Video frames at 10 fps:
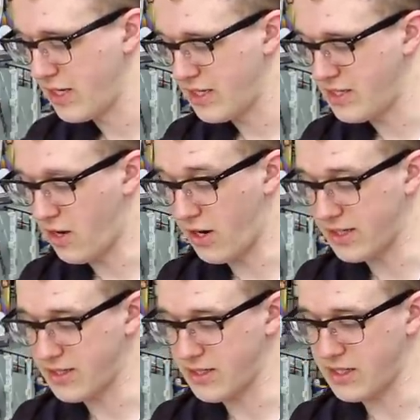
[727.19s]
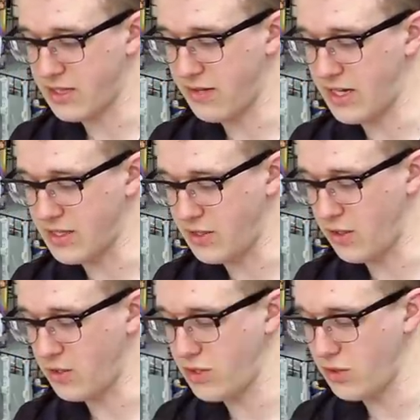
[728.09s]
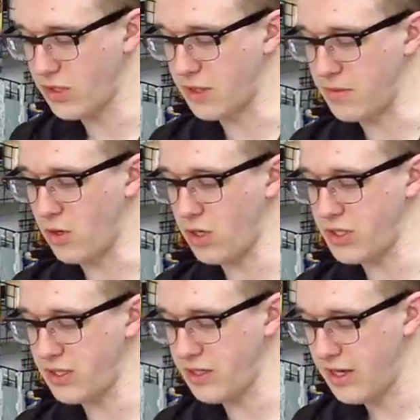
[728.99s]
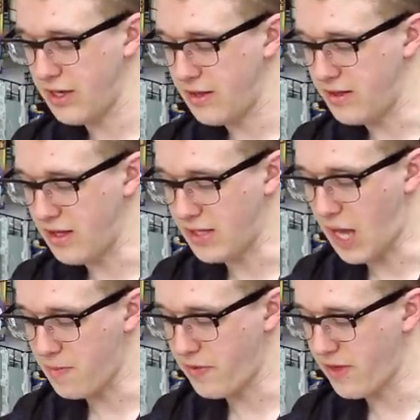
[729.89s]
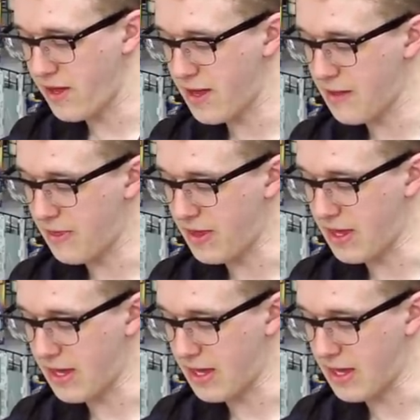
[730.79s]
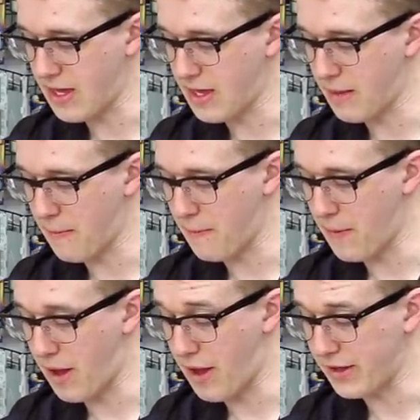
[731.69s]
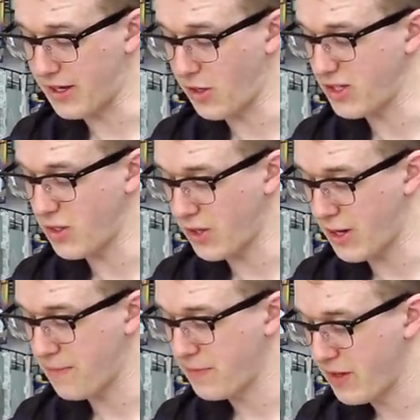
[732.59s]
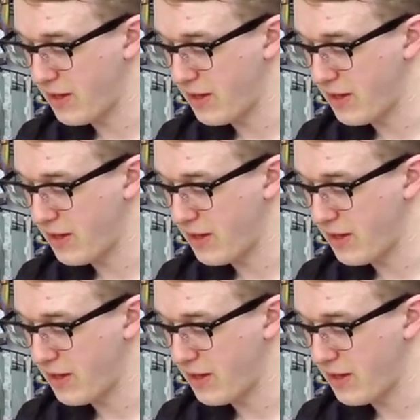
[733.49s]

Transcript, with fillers: It's the R X seven eight zero two Gundam The Origin, the Gabfle, the uh, Garadoga,